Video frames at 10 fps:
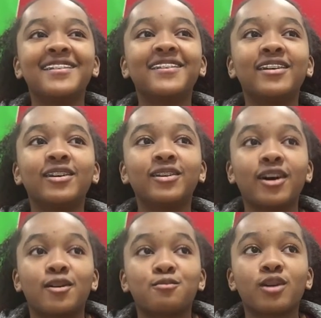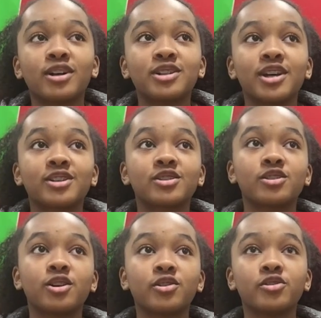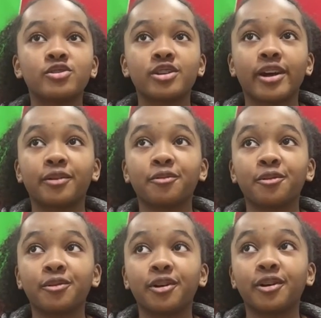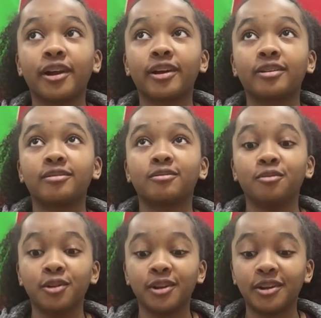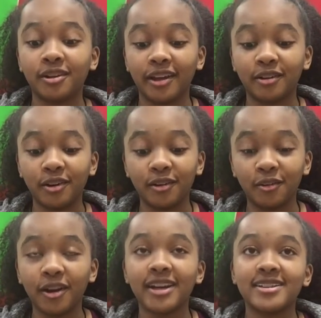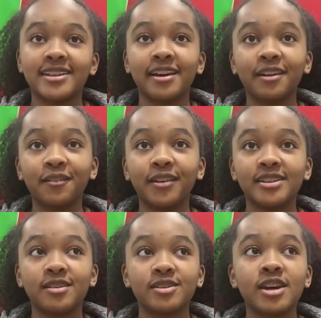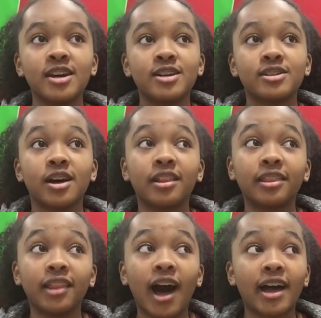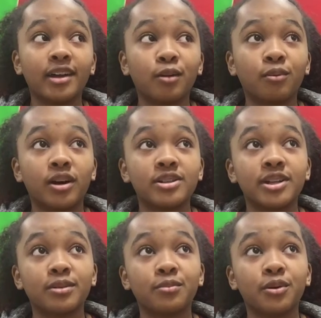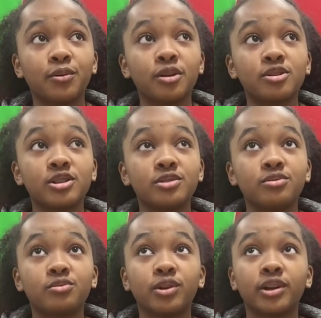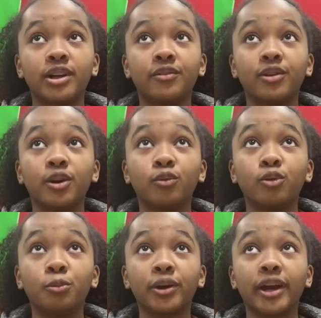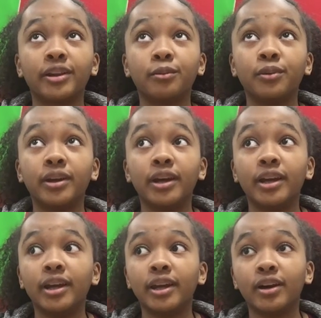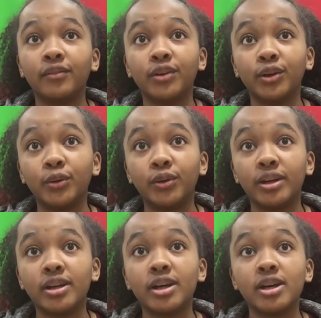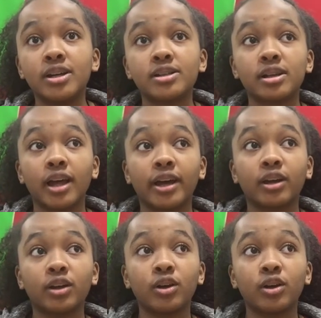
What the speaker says: Well, our projects, they're usually really like a grand scale of things, so it's a lot in a project, but usually we're given a rubric at the beginning of the unit to like